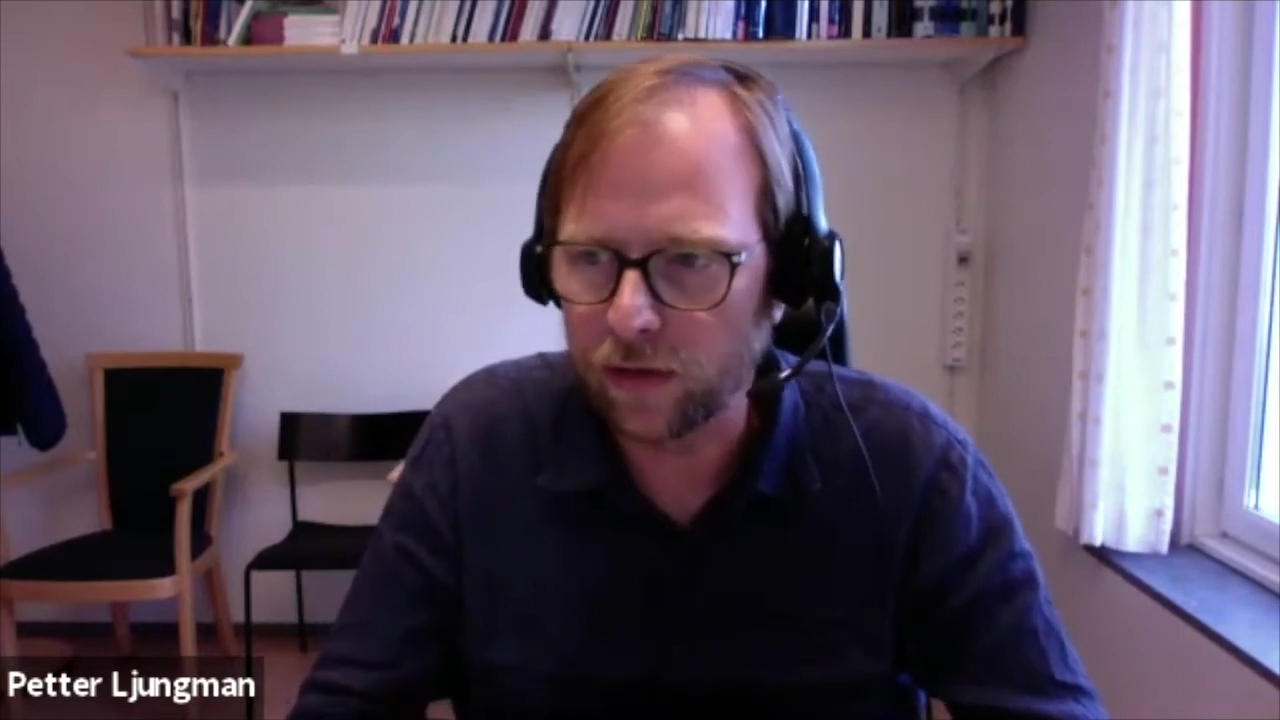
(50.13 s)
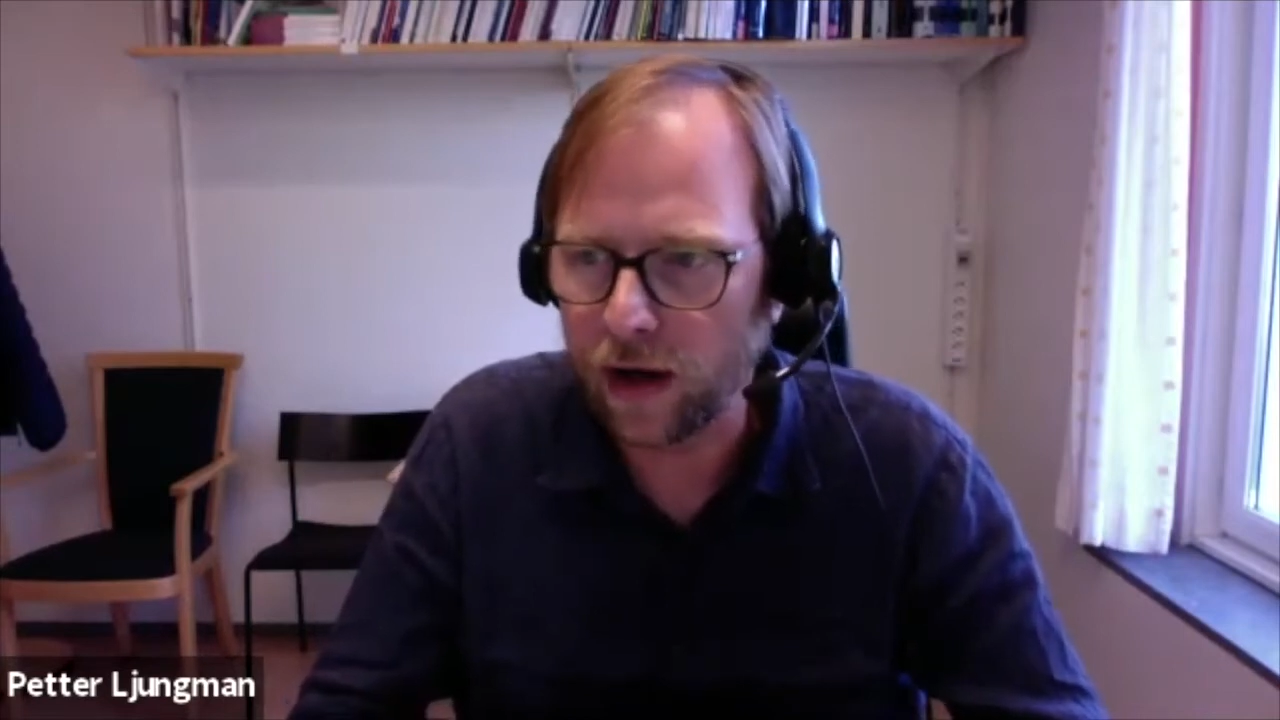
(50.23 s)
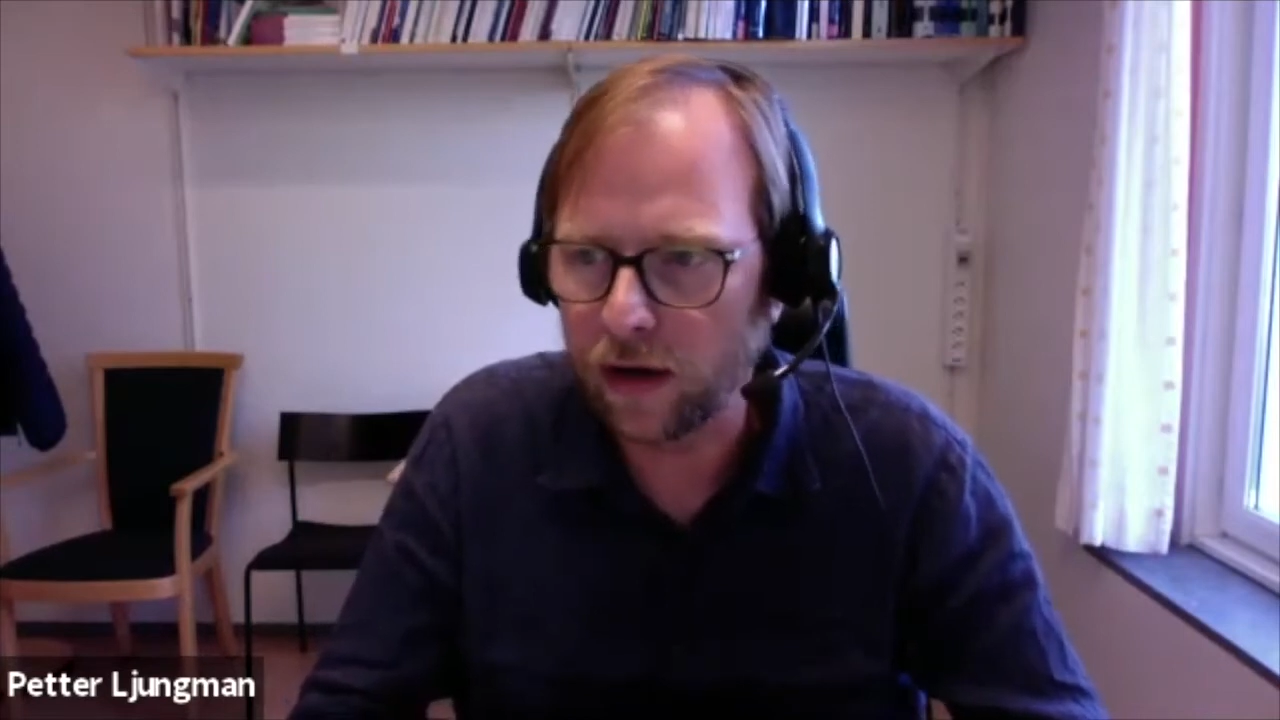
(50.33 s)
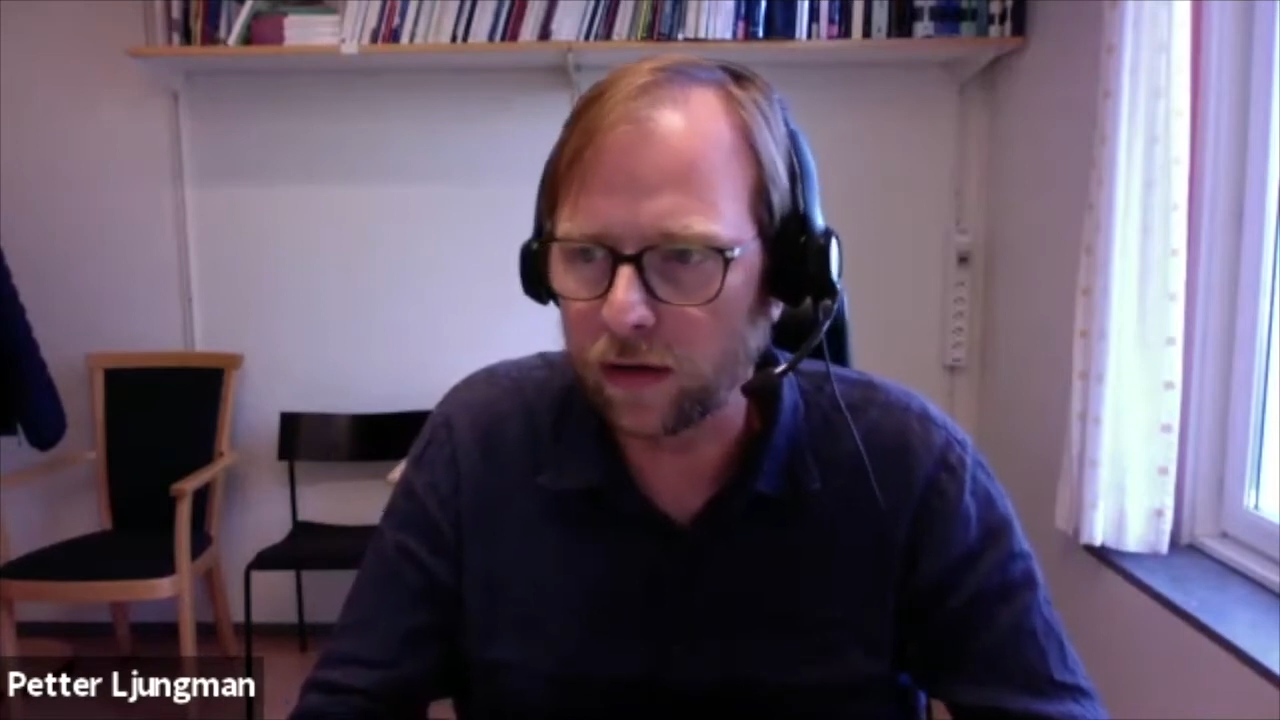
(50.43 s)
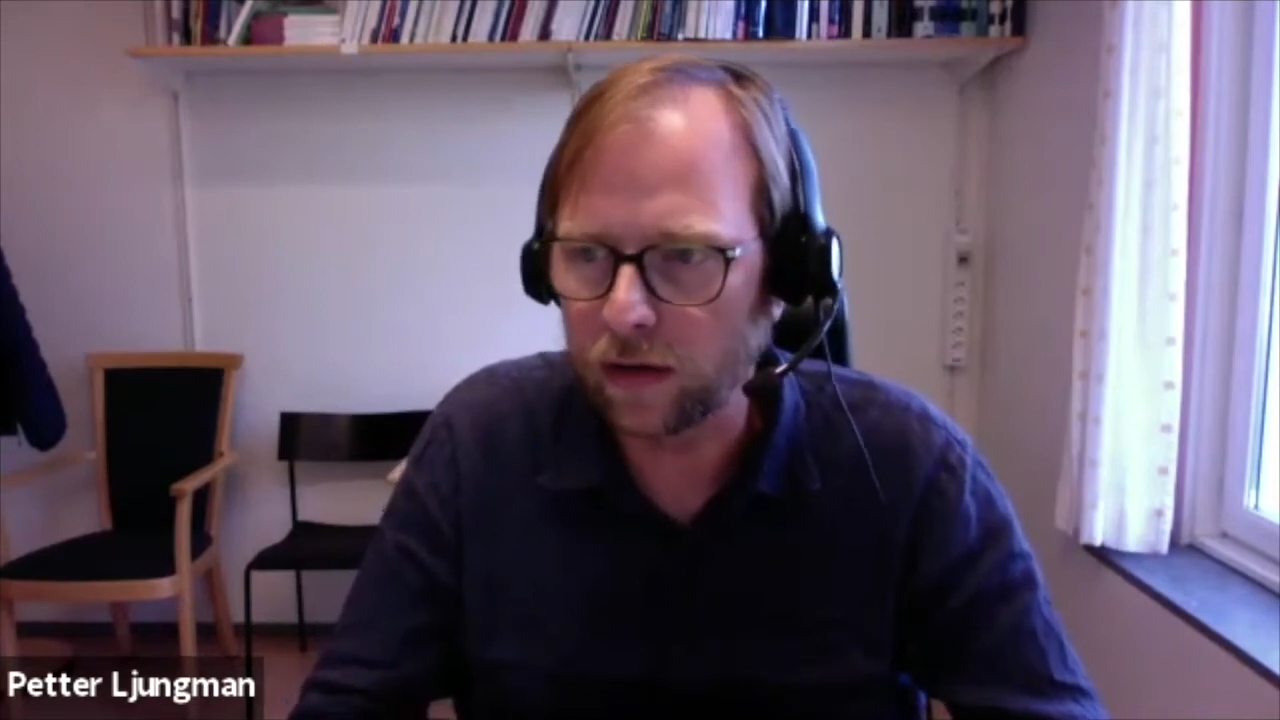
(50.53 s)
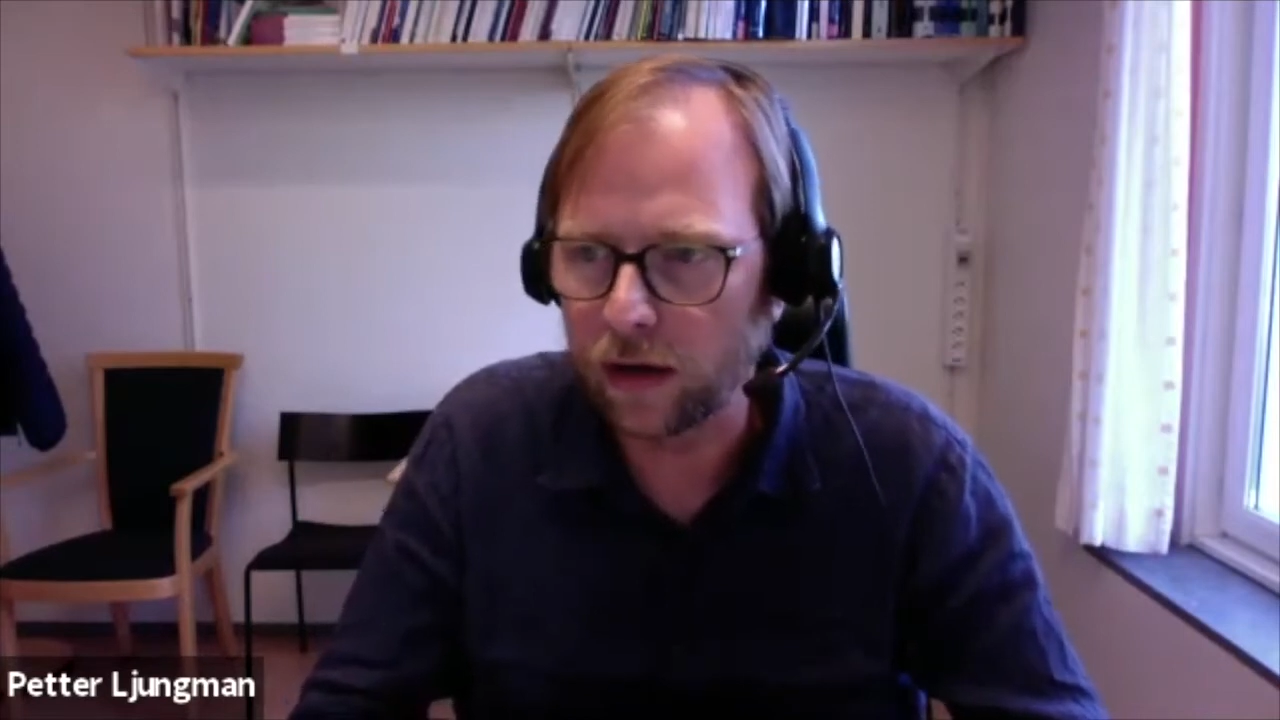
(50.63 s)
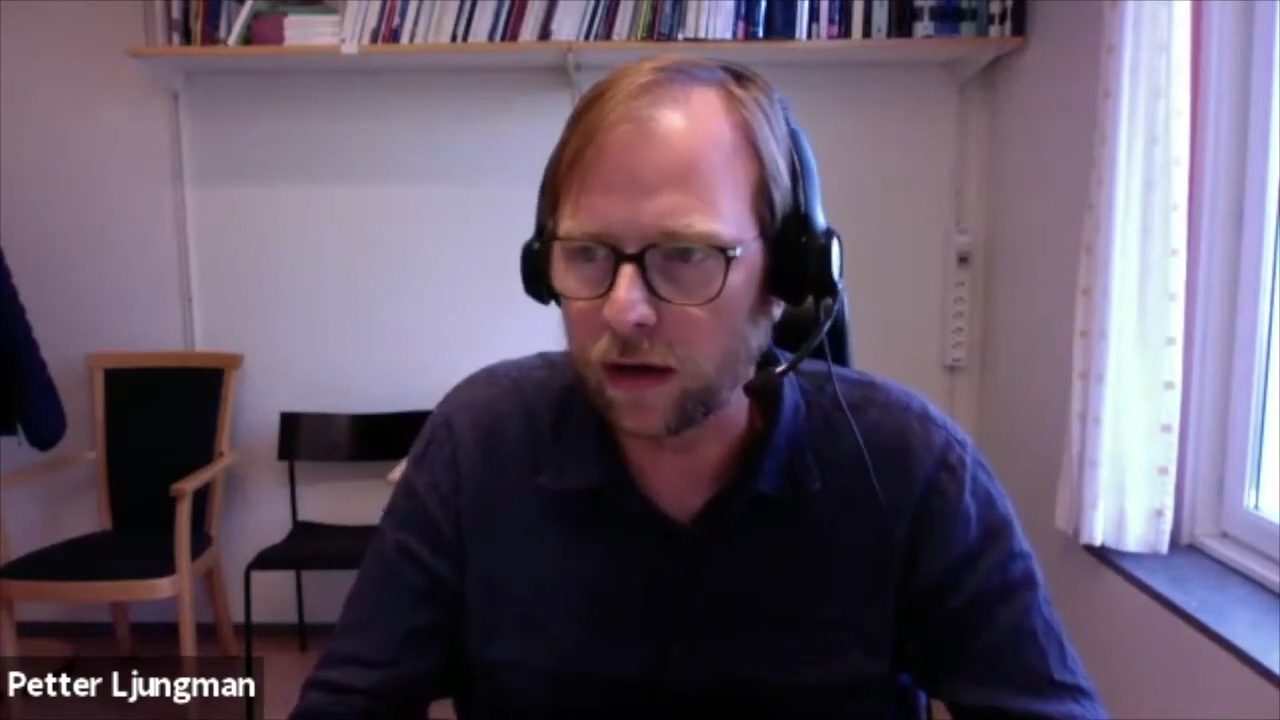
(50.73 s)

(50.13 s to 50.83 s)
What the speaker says: around